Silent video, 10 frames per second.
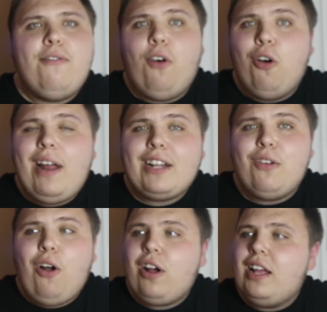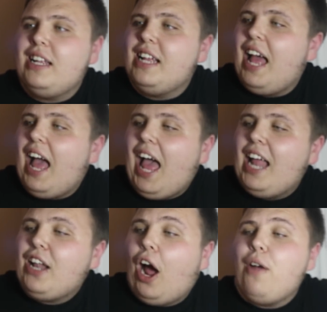Thor Ragnarok
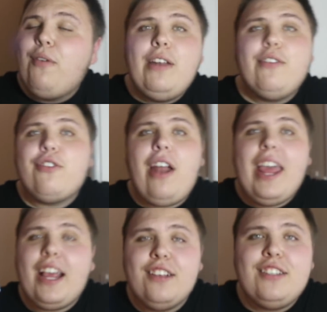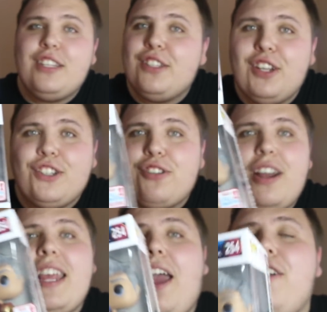and I really regret it because this is such a
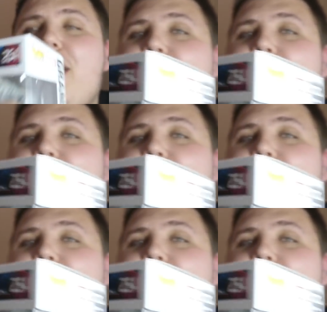great character